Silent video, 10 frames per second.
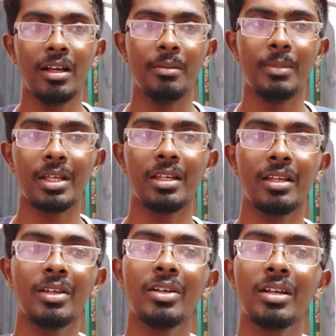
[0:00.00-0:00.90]

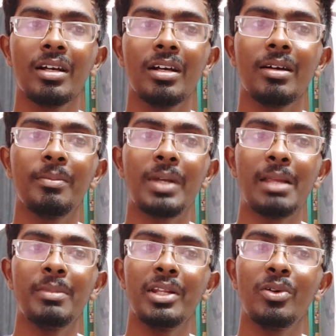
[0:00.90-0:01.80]
My
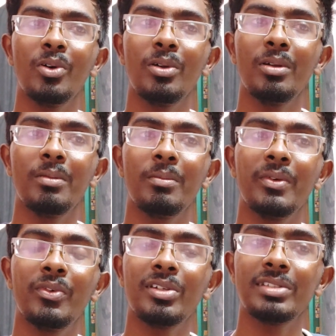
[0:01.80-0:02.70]
primary goal
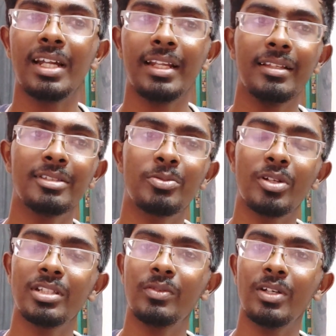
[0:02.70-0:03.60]
before starting this
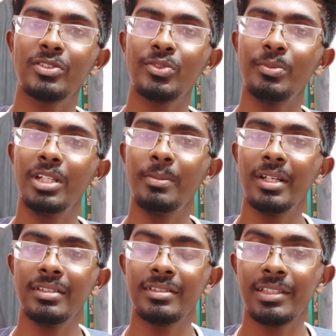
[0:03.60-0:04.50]
project was to
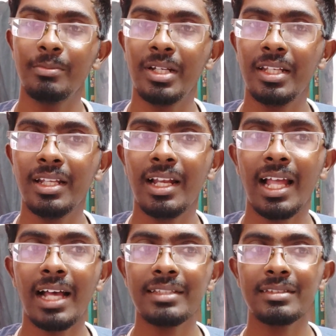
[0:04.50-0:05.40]
minimize the material
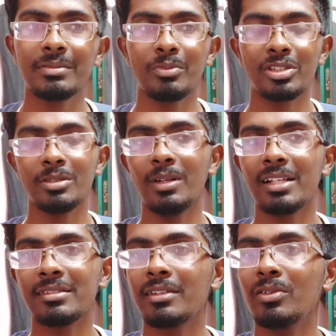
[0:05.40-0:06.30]
as possible
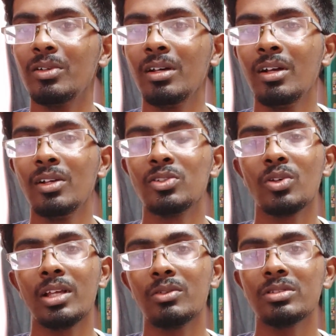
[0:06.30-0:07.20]
as I could, so
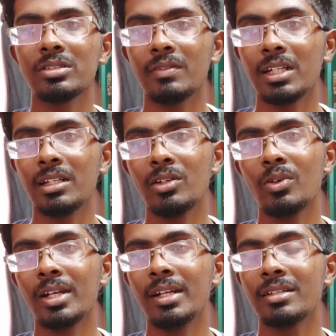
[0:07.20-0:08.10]
I used vertical
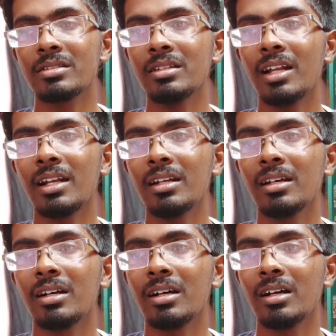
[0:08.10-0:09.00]
orientation, and
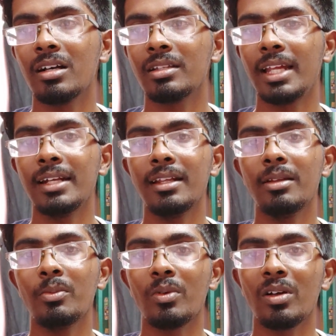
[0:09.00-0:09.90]
the entire
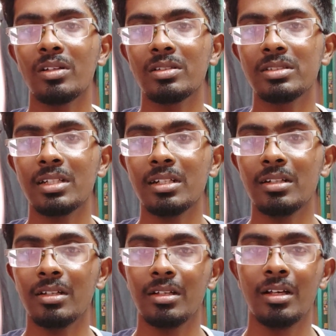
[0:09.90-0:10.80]
project
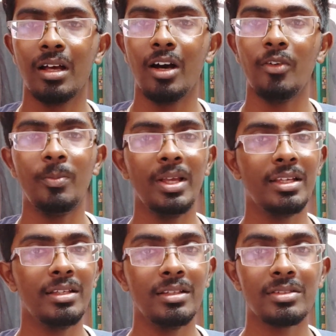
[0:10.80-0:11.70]
of
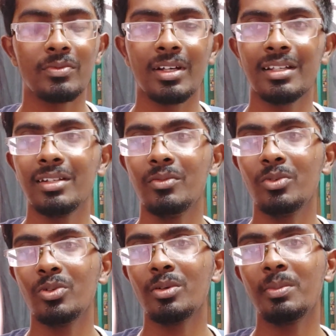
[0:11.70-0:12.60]
making this violin
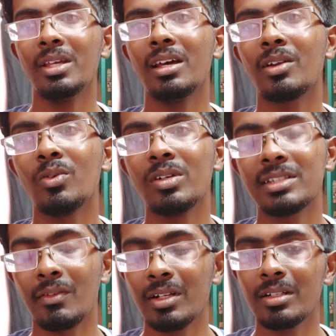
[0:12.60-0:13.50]
took me around
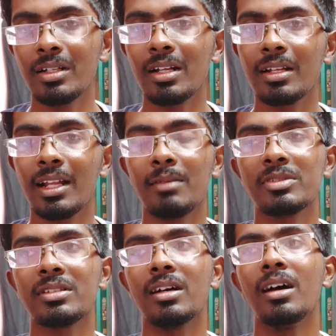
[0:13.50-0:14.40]
700 grams.